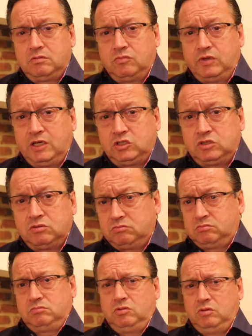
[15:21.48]
reaction.
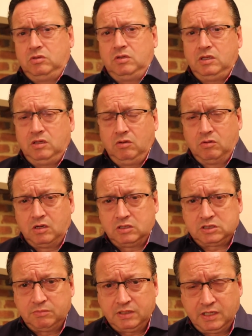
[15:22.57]
Who do you think you are
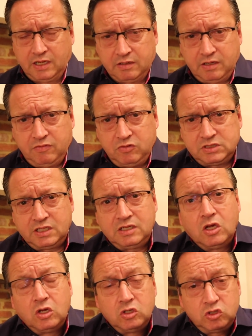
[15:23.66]
asking me that? If you say,
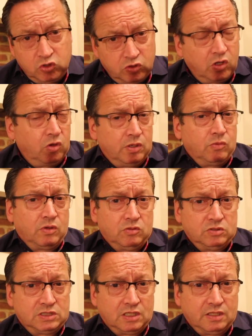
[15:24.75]
do you know anyone
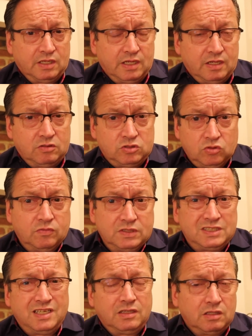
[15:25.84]
who's selling their house? All of a
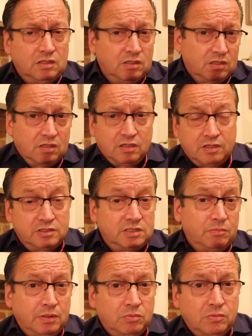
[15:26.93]
sudden,
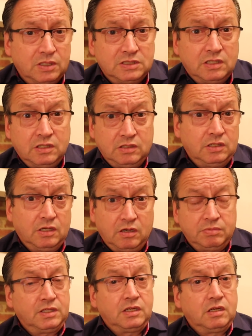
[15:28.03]
some people might say, yeah,
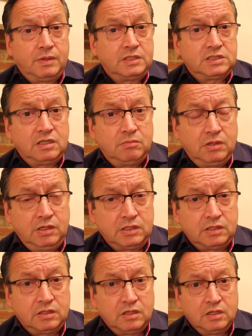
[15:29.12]
I'm thinking about selling
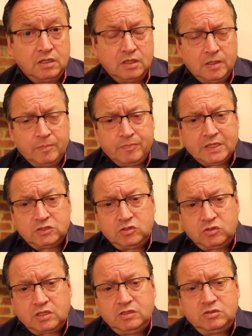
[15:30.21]
mine.
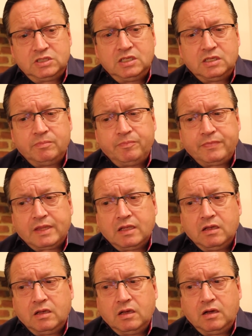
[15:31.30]
So can you see?
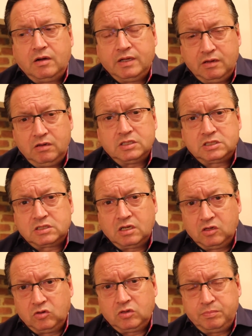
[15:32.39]
I ask
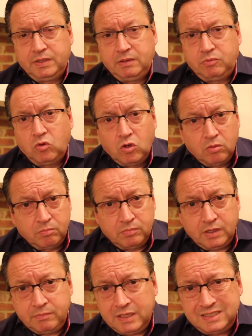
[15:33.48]
a lot of people,
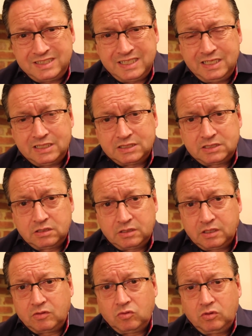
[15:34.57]
my mentees
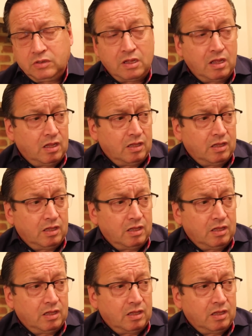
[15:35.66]
that are on.